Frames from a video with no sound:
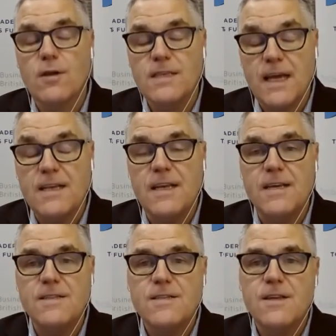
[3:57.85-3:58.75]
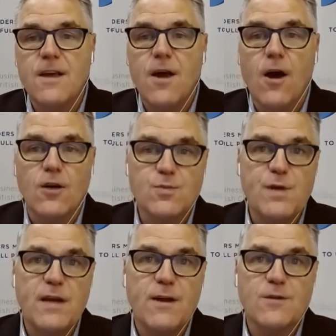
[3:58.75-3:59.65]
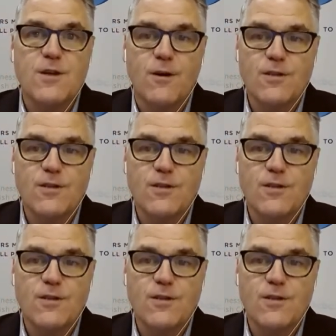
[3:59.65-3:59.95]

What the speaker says: attendees, our speakers, and our